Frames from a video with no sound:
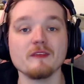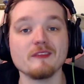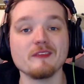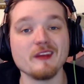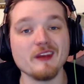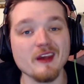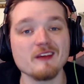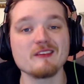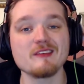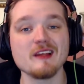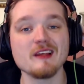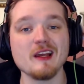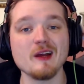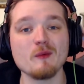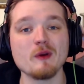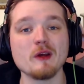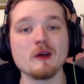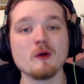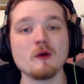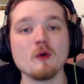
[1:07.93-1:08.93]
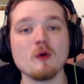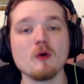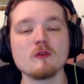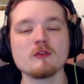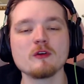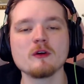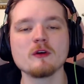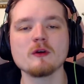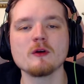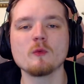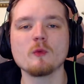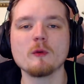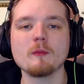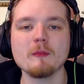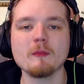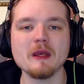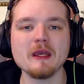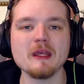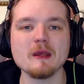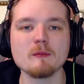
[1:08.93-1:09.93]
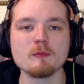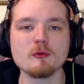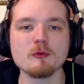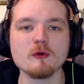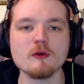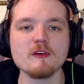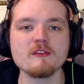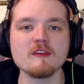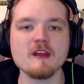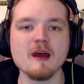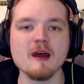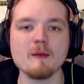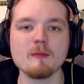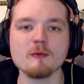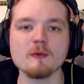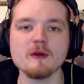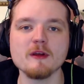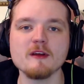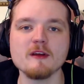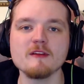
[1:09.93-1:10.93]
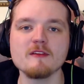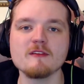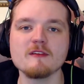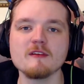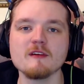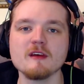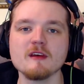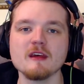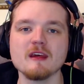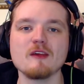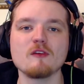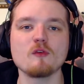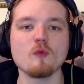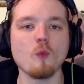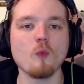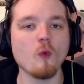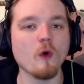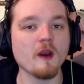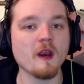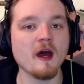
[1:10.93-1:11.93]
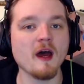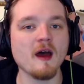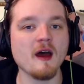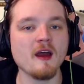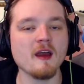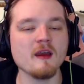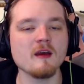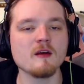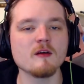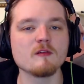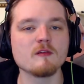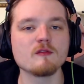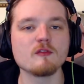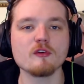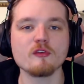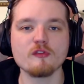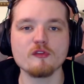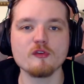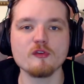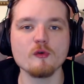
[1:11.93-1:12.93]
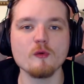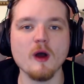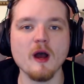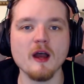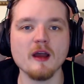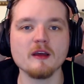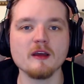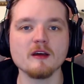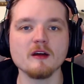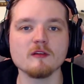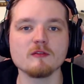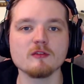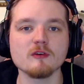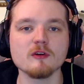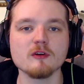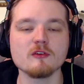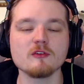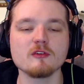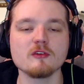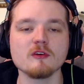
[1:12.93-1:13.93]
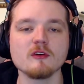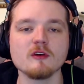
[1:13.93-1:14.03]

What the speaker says: The next thing I want to go over when making pre-snap reads is one high versus two high coverage.